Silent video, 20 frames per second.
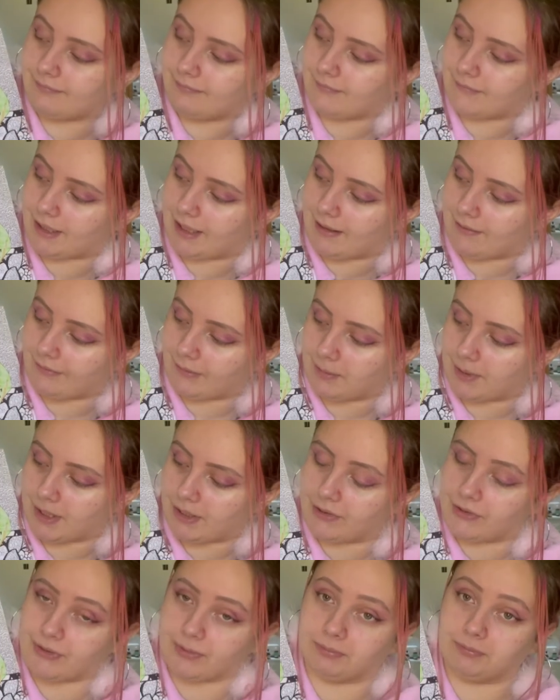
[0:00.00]
have a
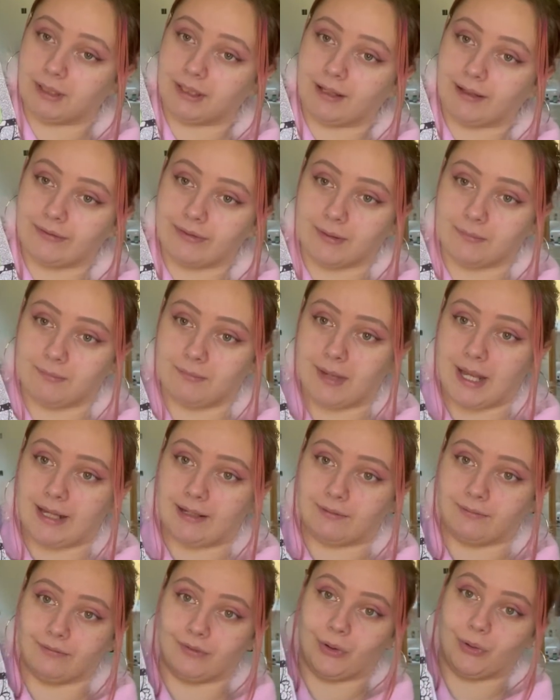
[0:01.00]
person be like the
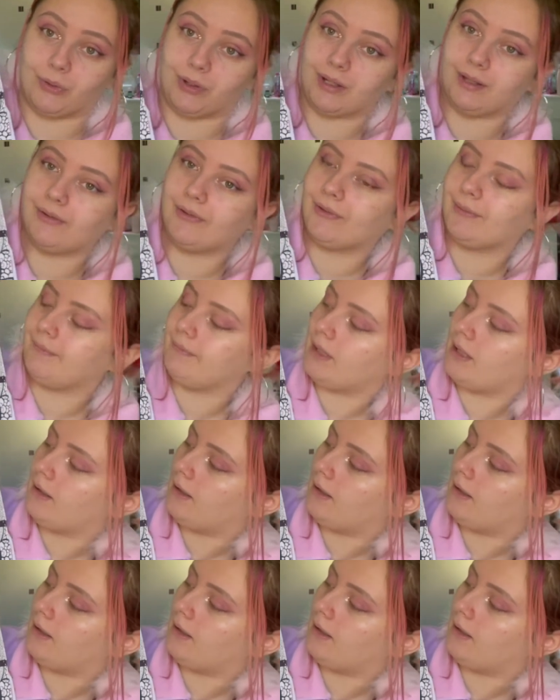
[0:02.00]
main focus.